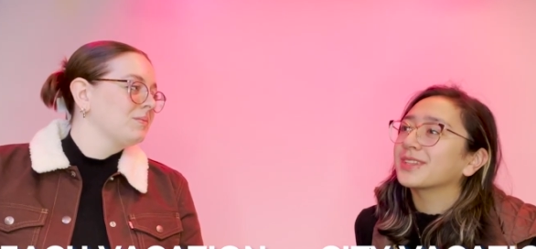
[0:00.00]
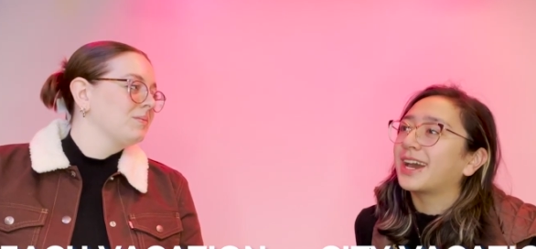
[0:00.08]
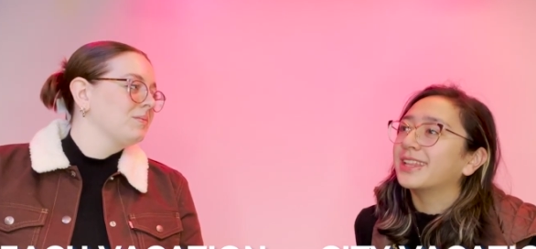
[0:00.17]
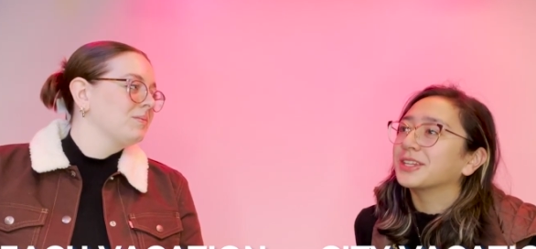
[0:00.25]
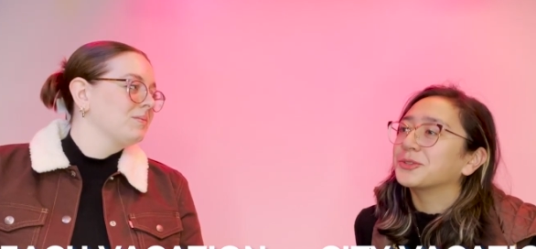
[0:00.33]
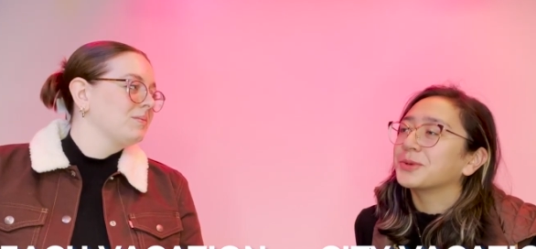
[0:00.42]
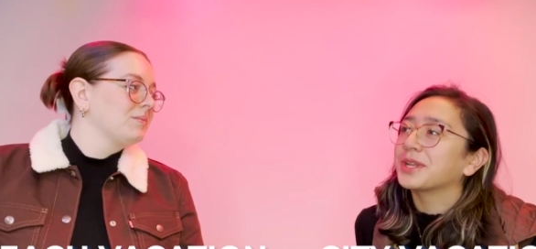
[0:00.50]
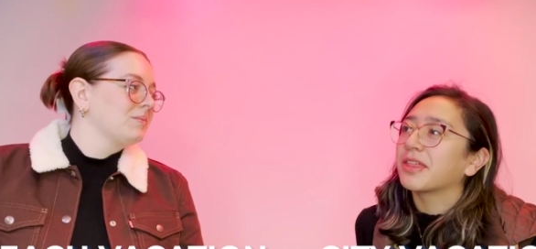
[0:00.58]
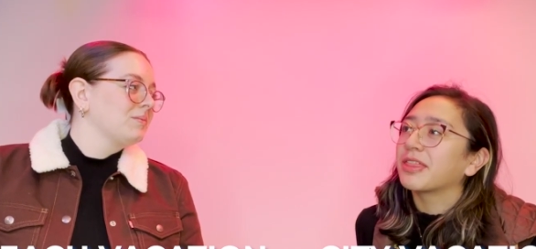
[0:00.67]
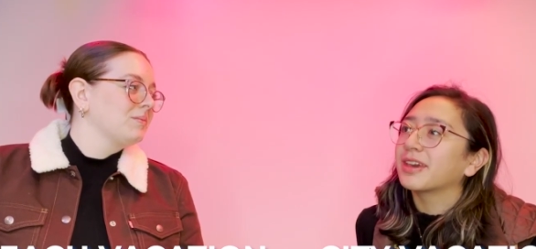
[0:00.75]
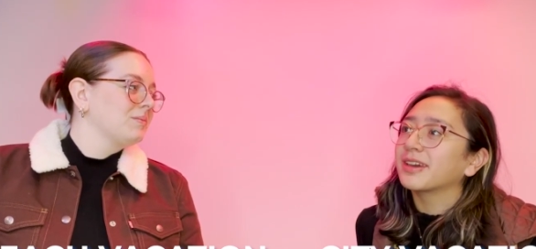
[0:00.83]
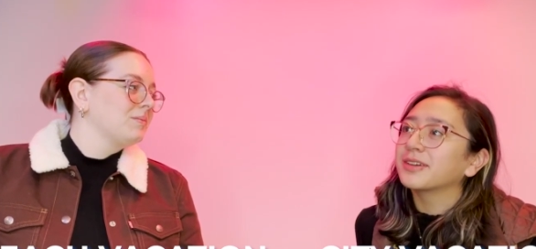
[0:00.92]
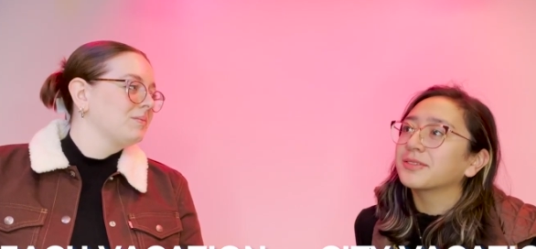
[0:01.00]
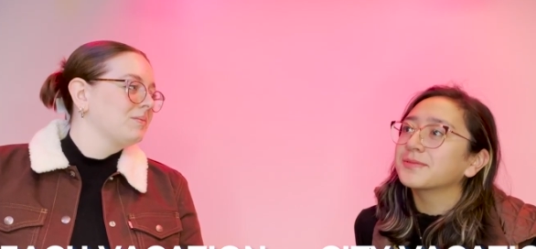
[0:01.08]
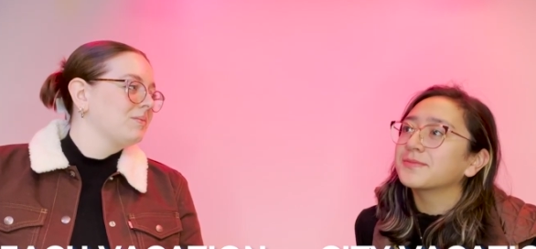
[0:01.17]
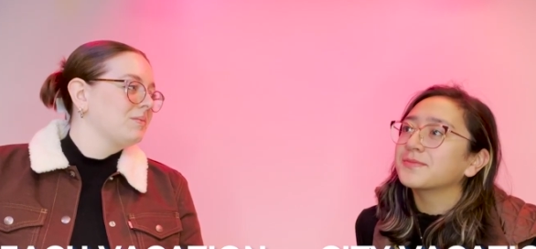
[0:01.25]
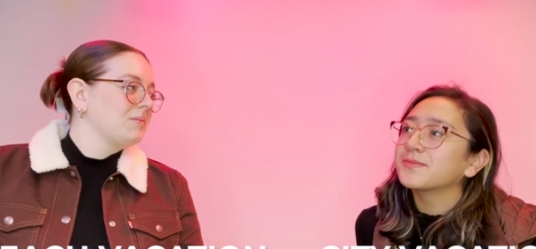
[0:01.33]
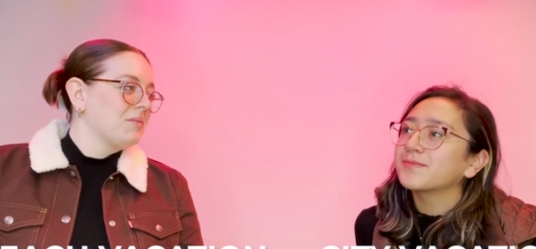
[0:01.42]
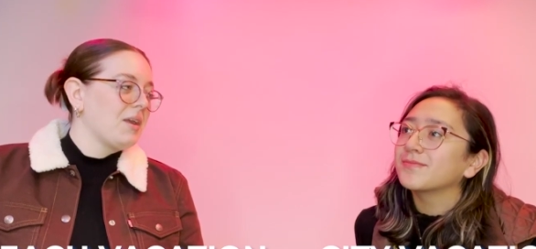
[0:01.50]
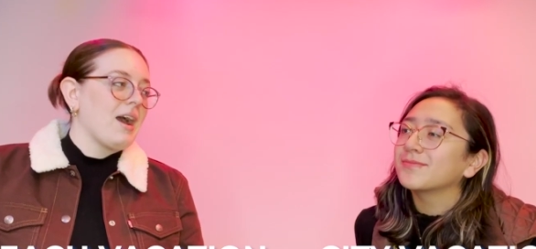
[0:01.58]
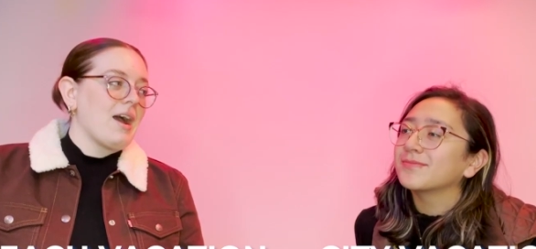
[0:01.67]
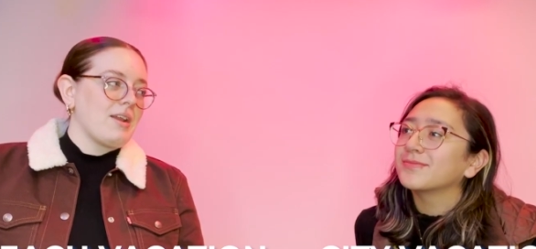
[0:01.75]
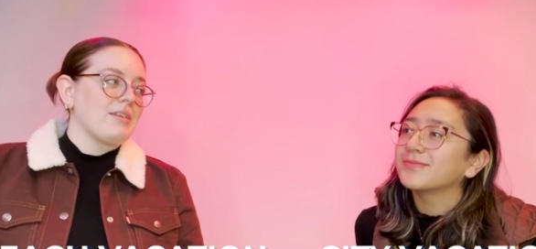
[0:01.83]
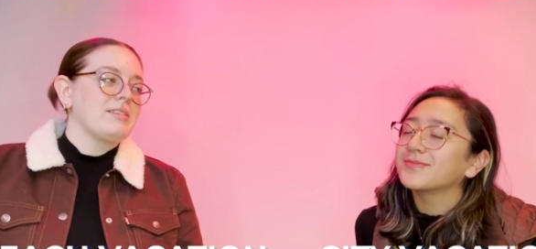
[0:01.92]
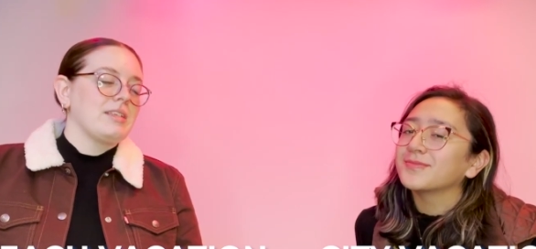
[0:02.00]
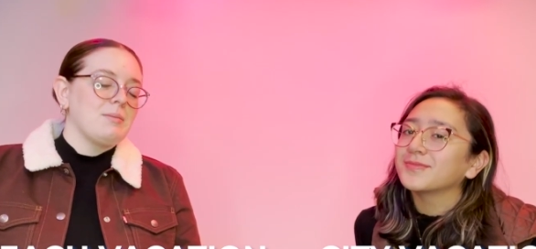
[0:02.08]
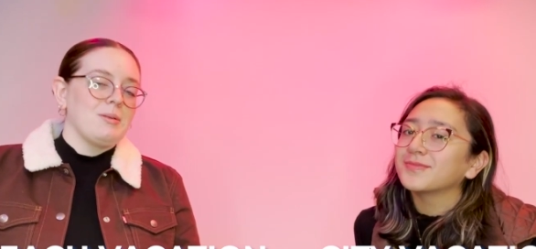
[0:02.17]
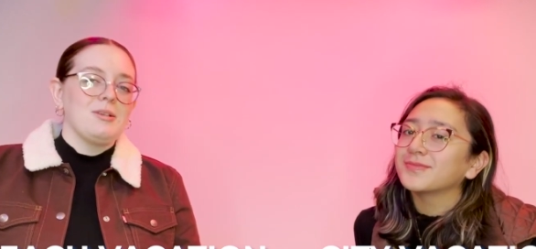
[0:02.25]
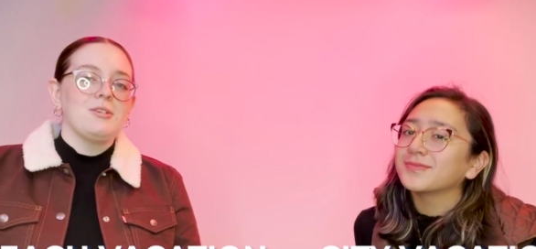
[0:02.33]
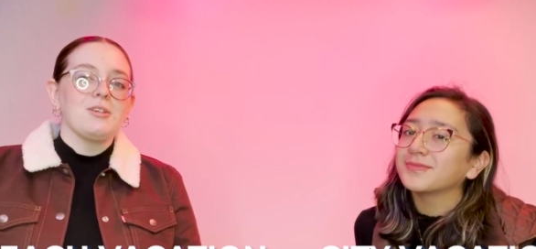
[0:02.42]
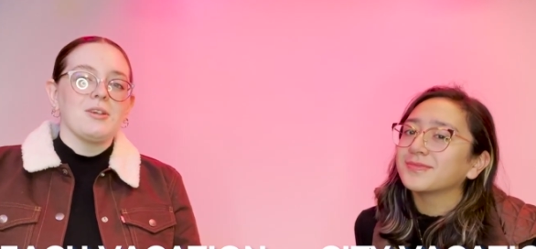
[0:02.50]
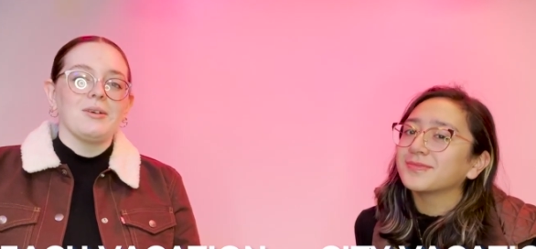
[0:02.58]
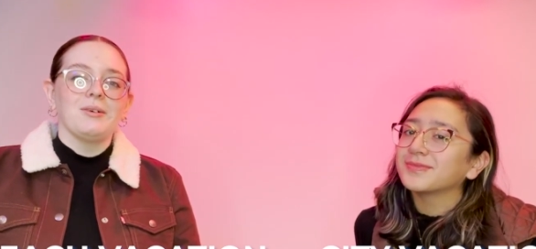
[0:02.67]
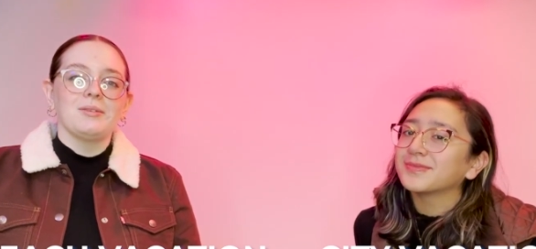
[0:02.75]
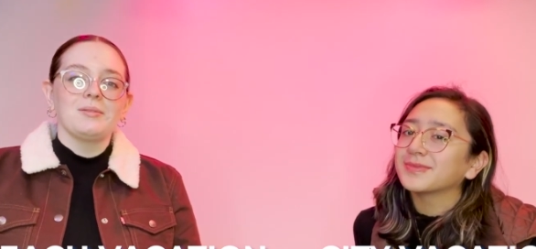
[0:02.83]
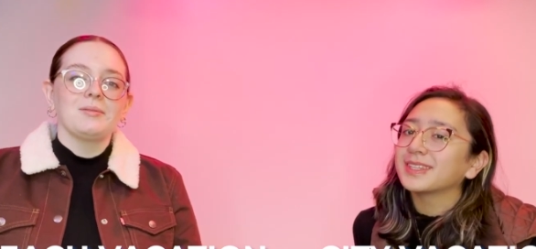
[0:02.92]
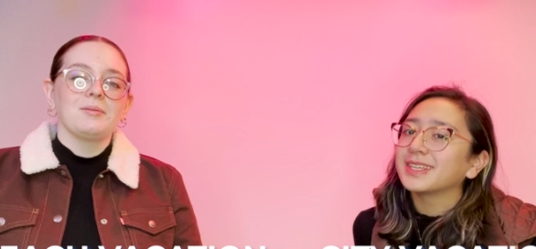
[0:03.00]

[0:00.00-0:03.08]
Speaker 1: I like doing nothing. Yeah, I'd have to say beach too.